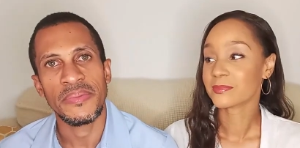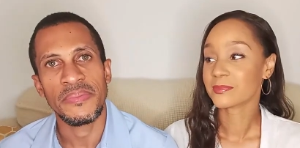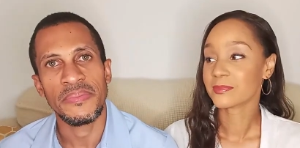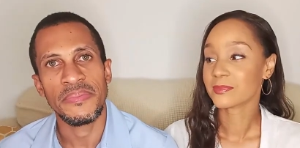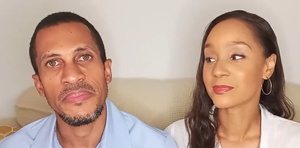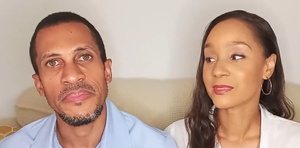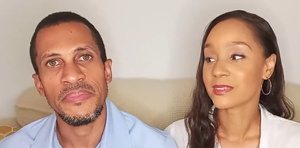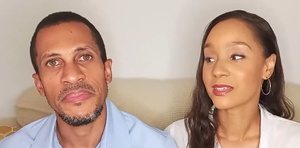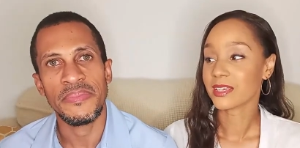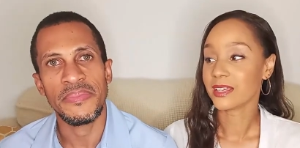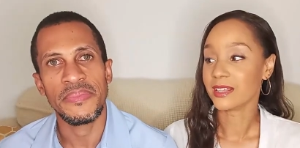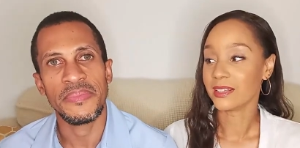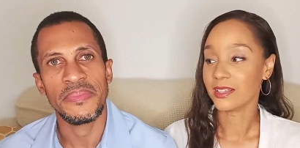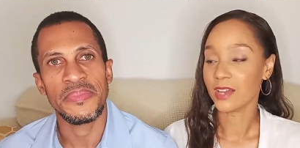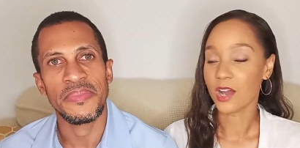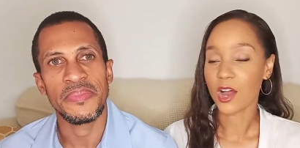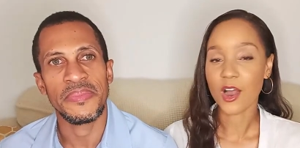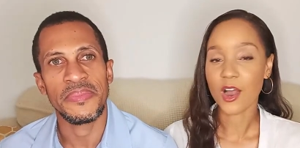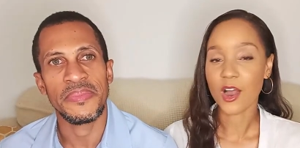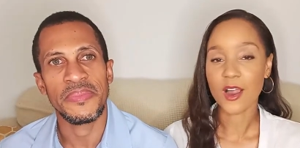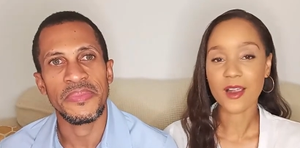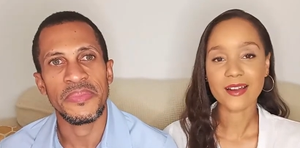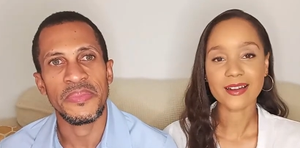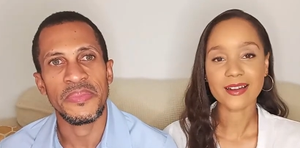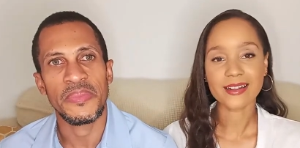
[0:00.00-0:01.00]
Speaker 1: Hmm. The
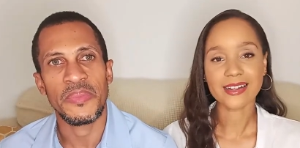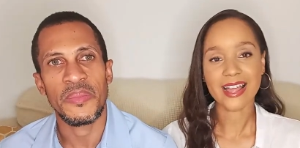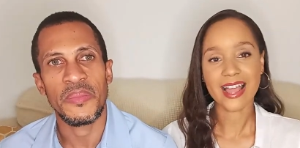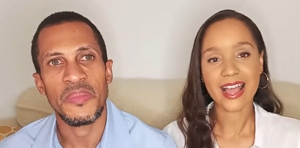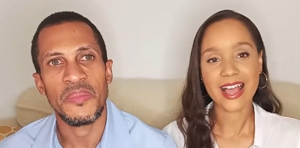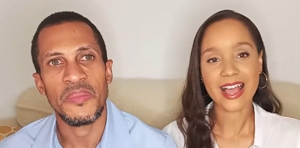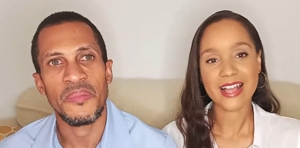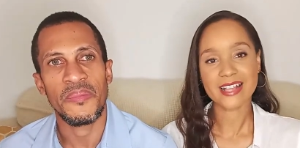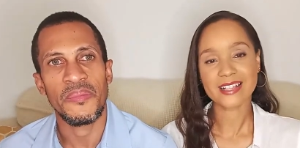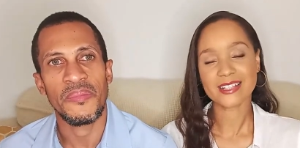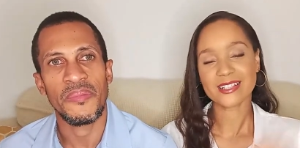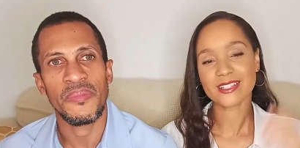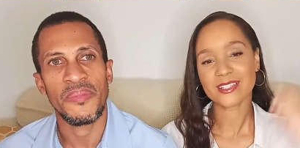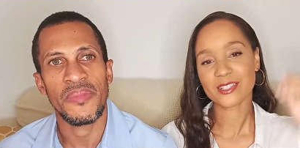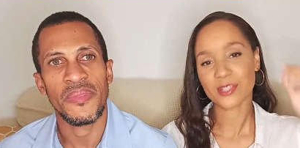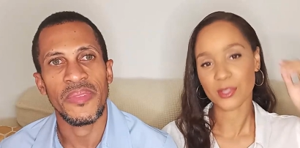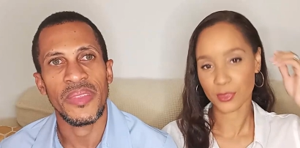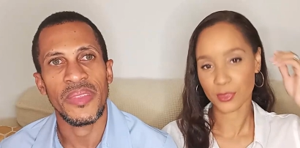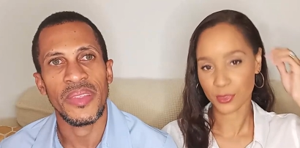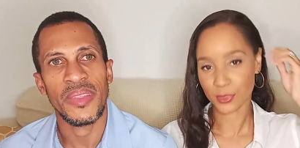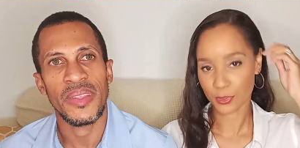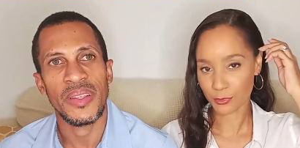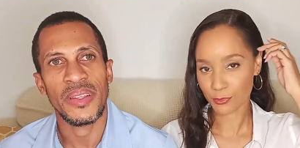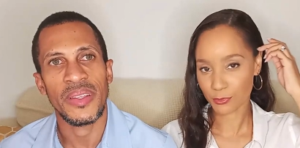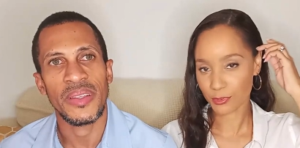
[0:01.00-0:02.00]
heart has
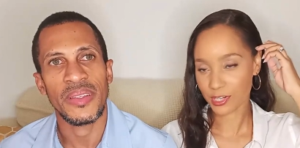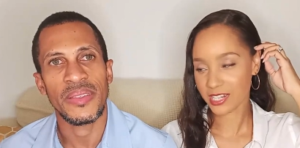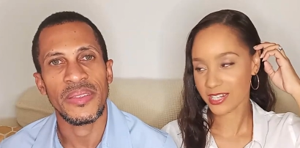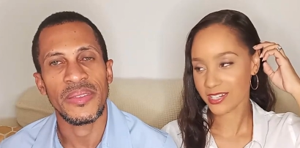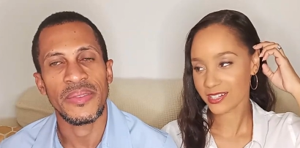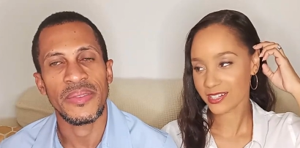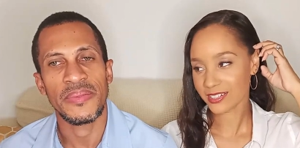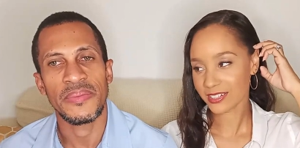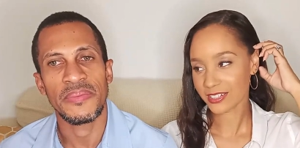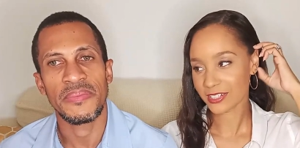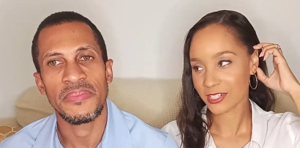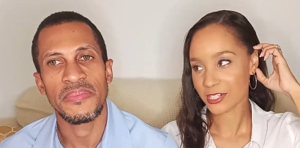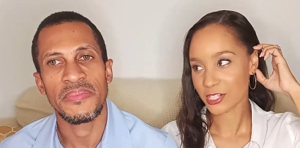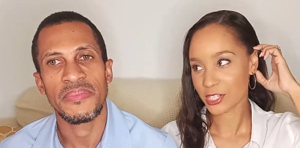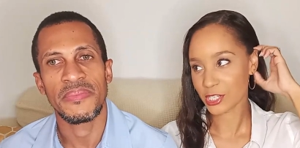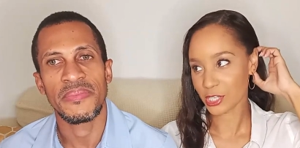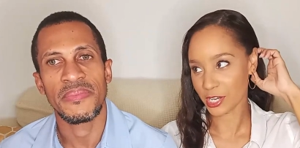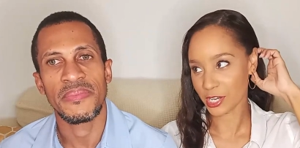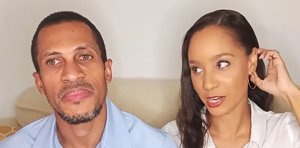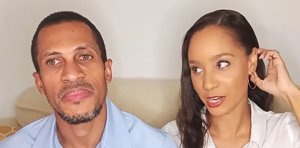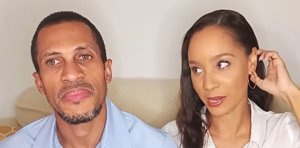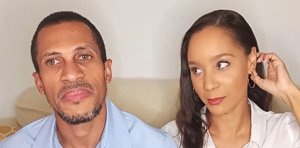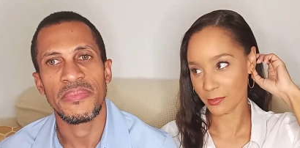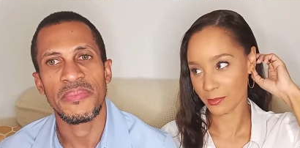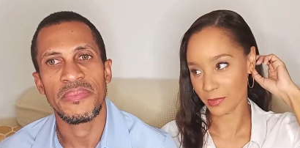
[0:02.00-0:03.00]
three
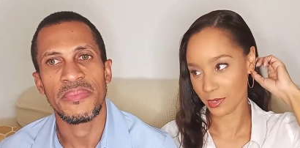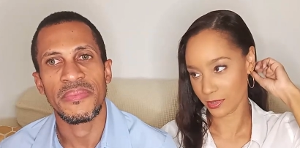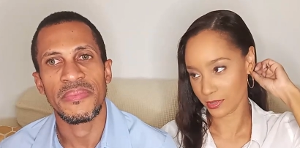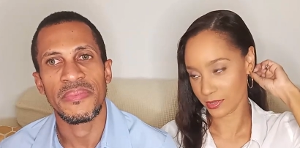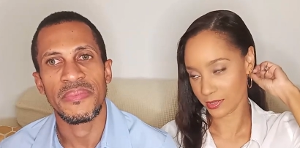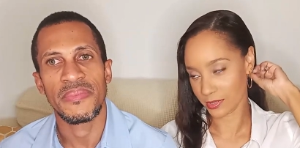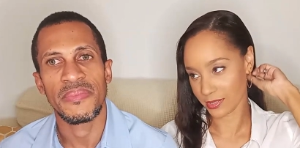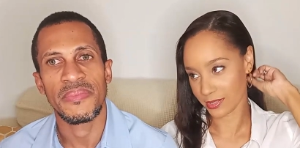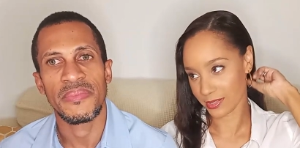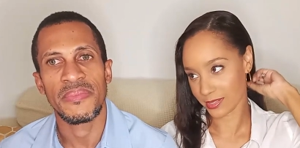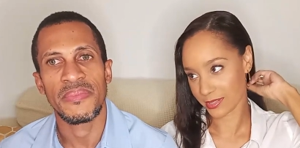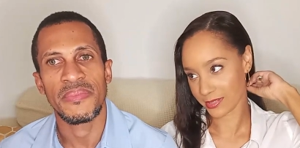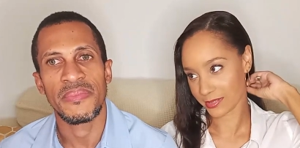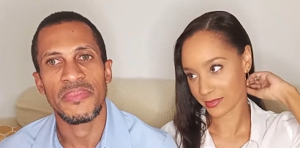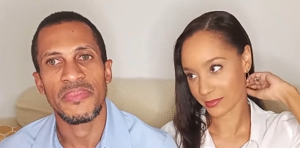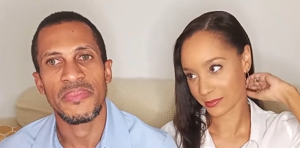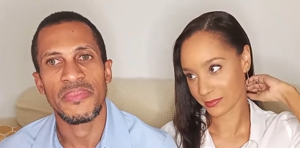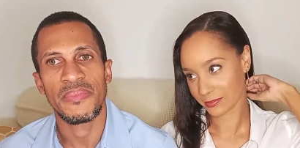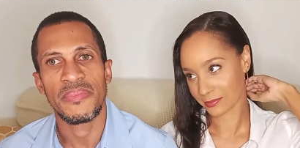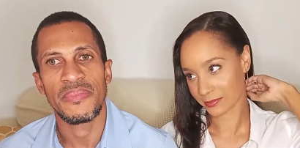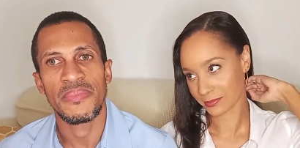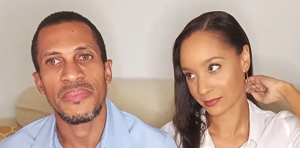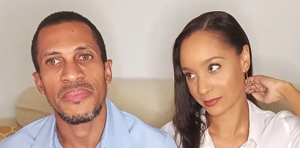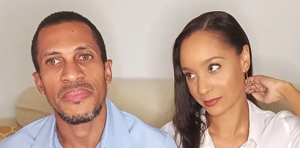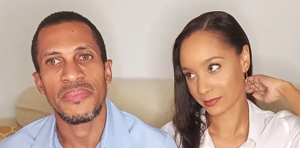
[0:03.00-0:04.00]
chambers.
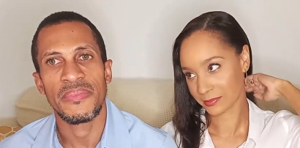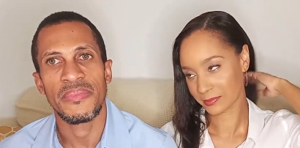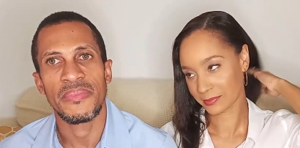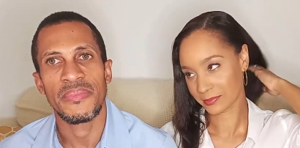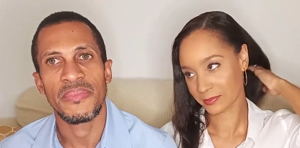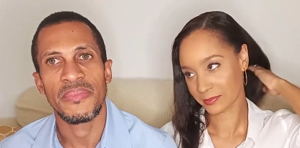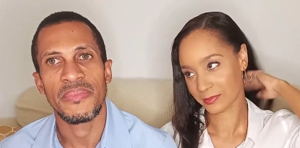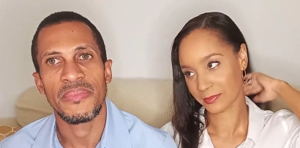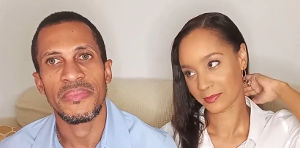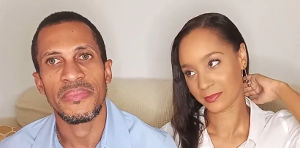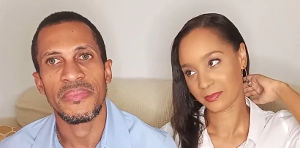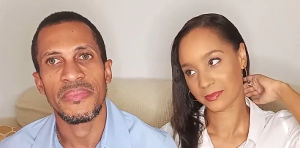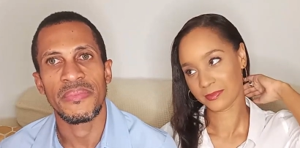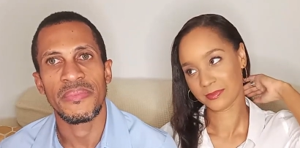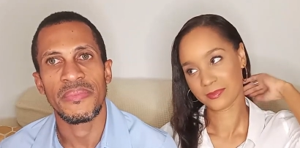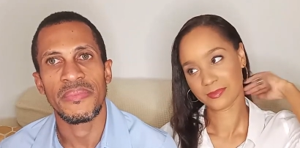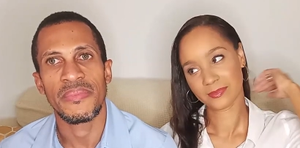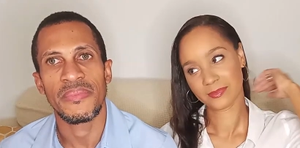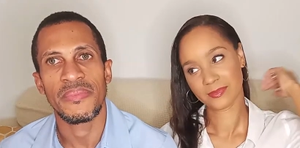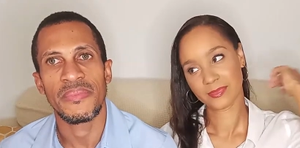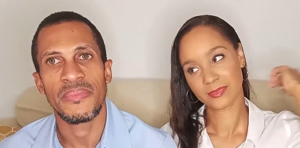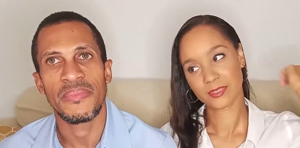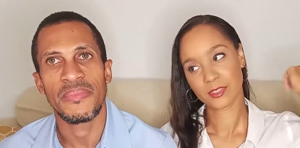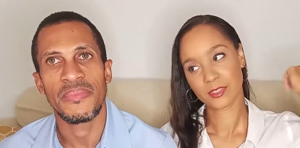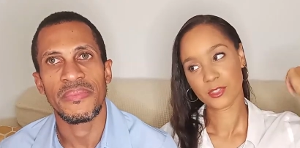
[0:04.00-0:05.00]

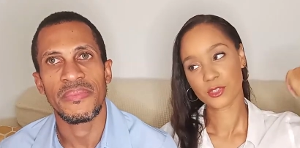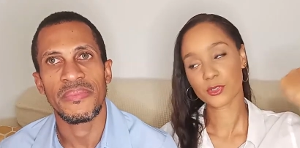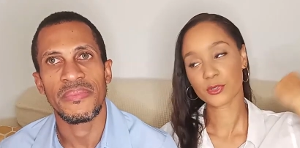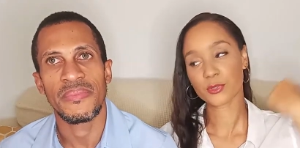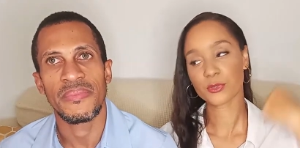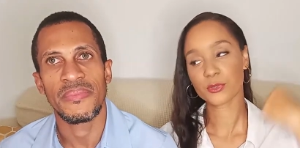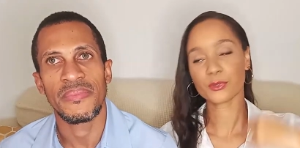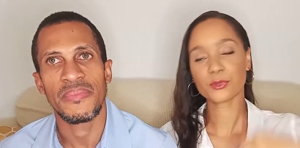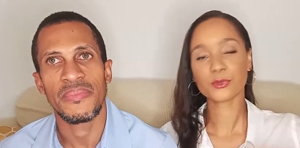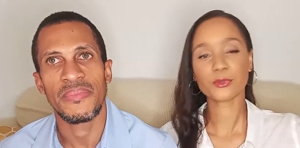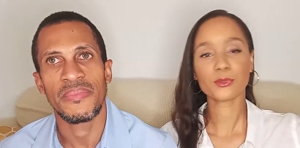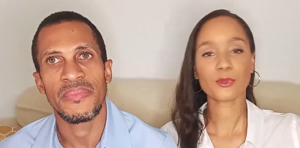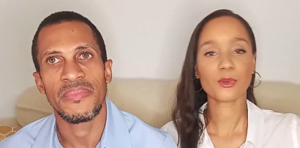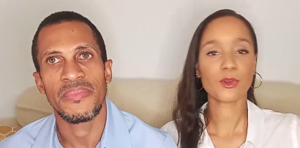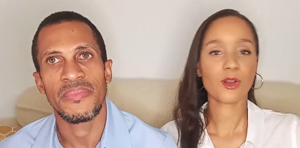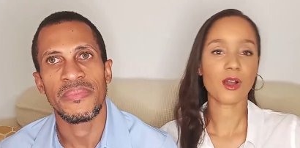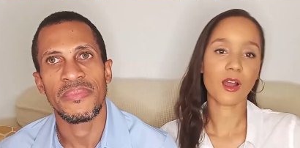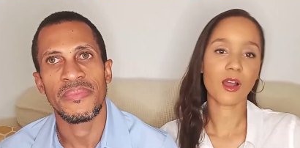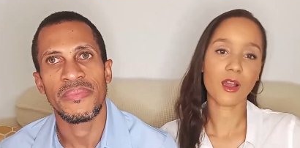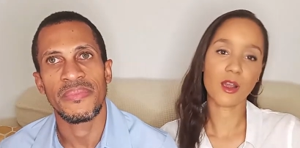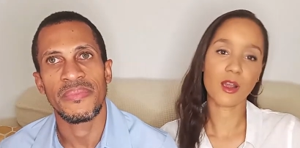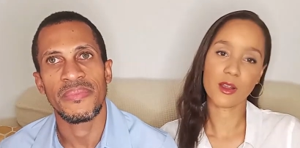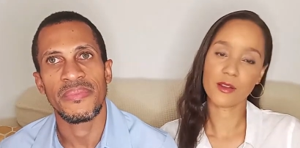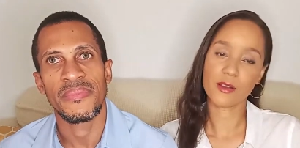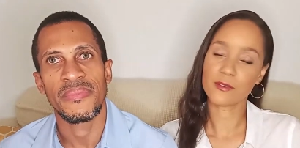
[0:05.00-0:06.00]
True
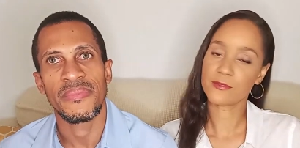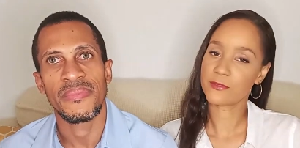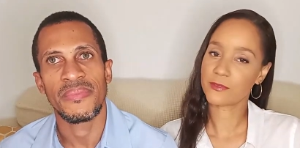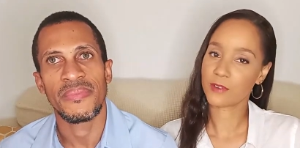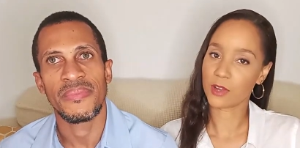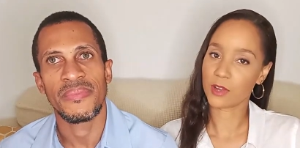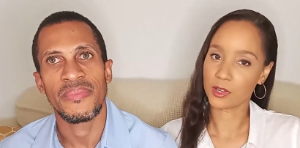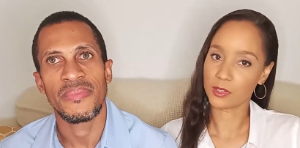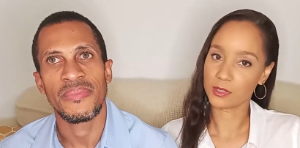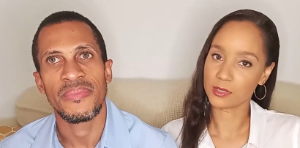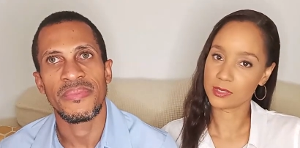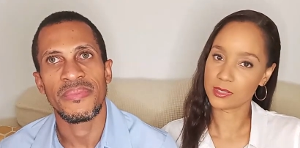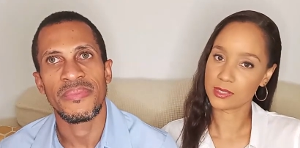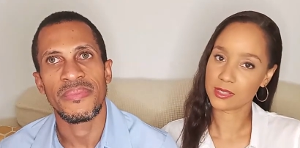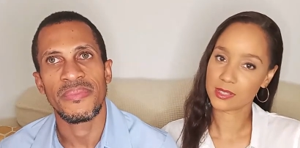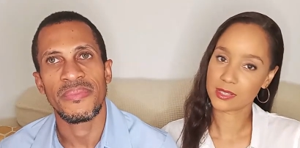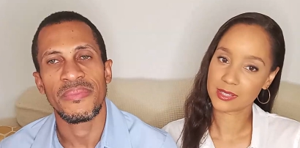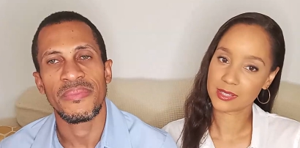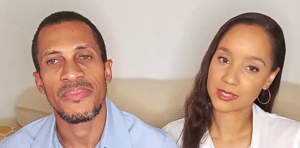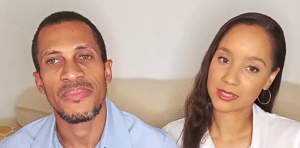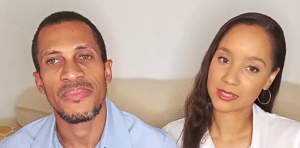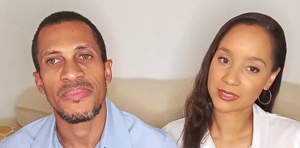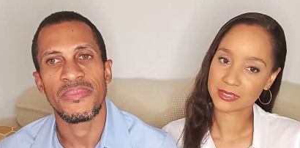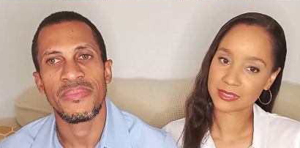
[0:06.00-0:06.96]
or false?